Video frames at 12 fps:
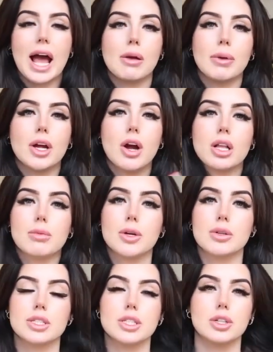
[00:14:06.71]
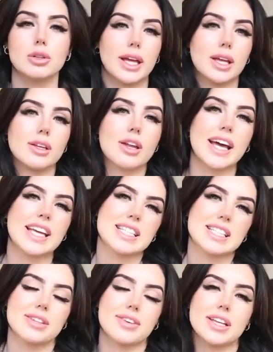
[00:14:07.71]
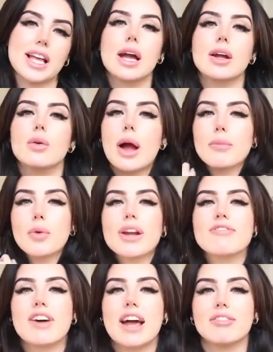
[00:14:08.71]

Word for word: and my collarbones look like nice and stuff like that. I, I'm quite a fan